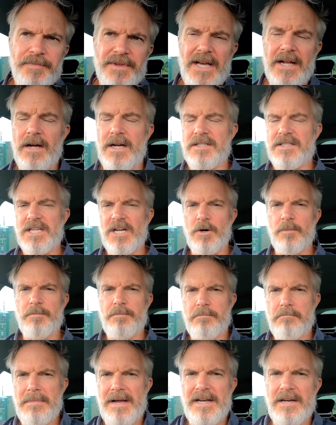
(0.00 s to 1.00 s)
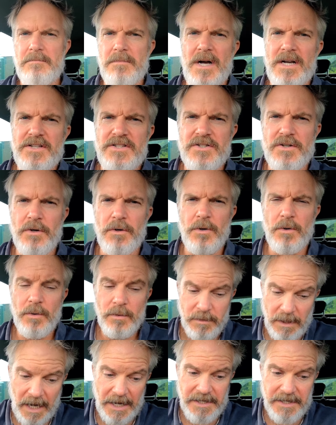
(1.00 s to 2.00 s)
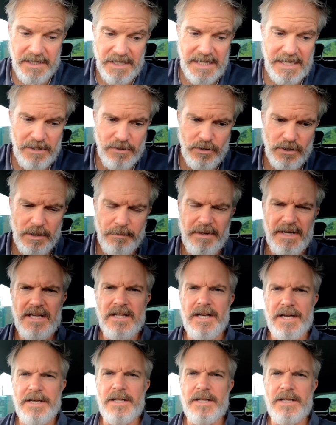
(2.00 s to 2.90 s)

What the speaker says: And I tell men in my school, I need you to be there.